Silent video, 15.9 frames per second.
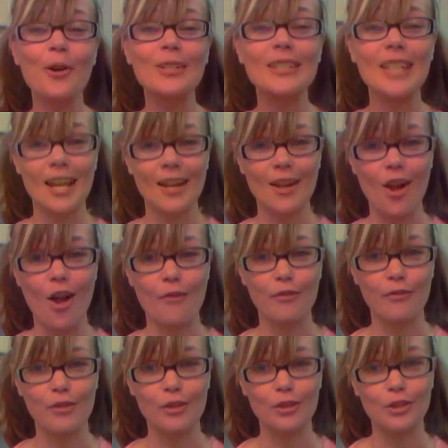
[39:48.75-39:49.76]
signing off
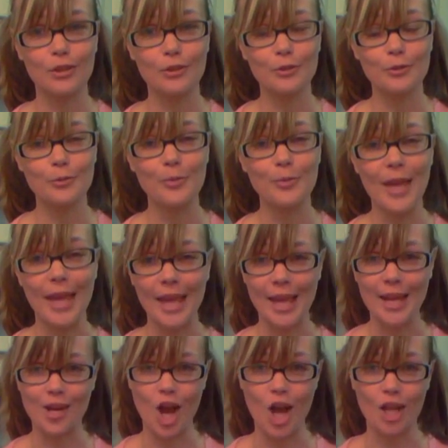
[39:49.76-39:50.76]
of the tube
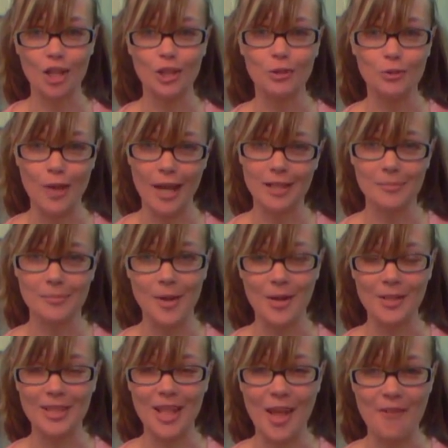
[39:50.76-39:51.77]
and onto
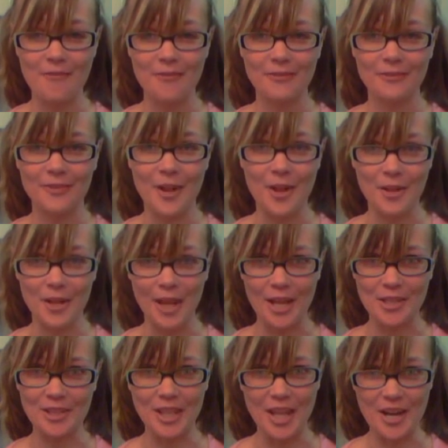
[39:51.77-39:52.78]
Xbox Live. I'll
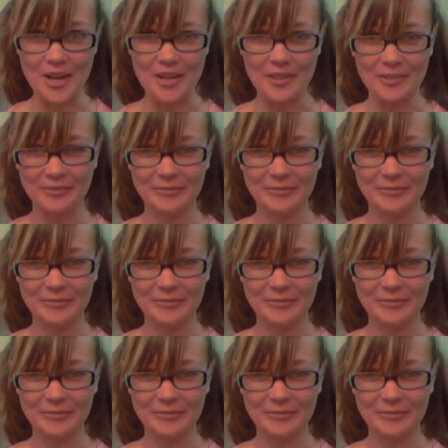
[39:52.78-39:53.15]
catch you later.